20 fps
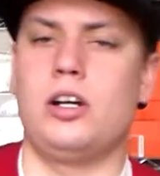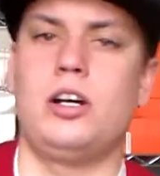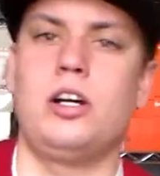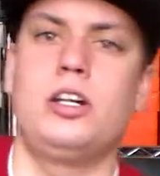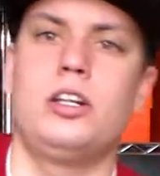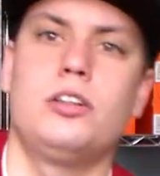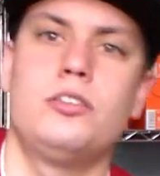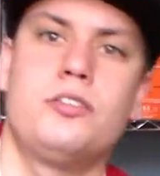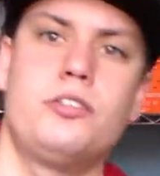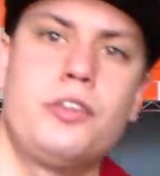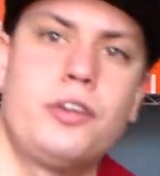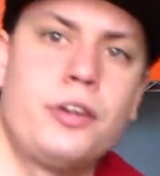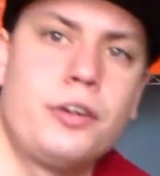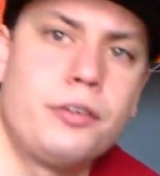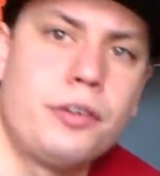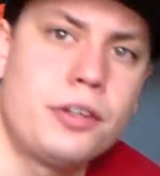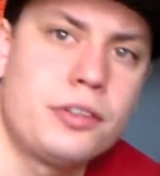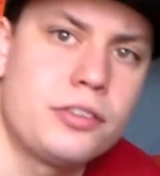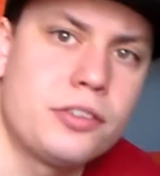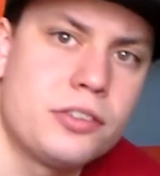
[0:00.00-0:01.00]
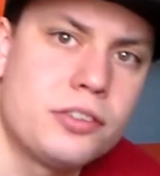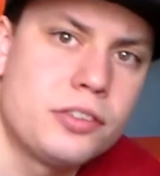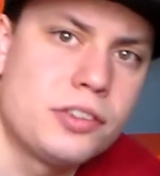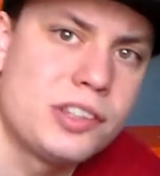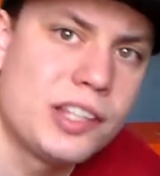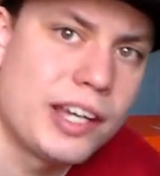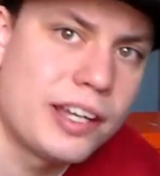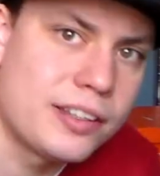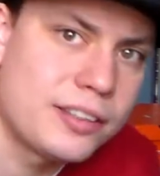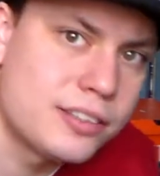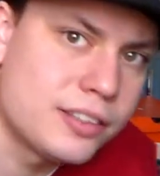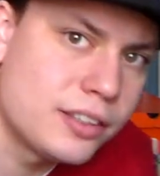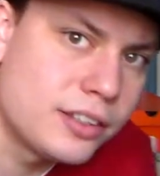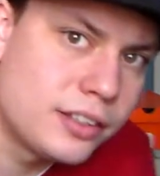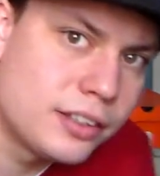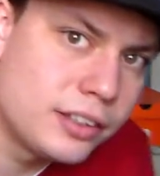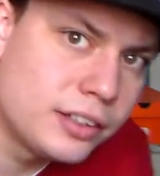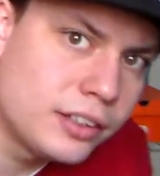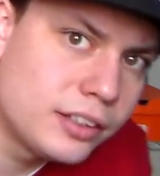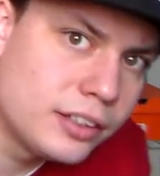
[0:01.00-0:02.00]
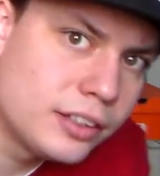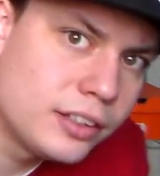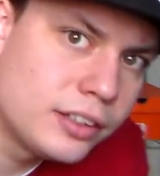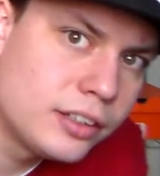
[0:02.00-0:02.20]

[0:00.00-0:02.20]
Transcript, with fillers: all of Jerry Rice's stats on it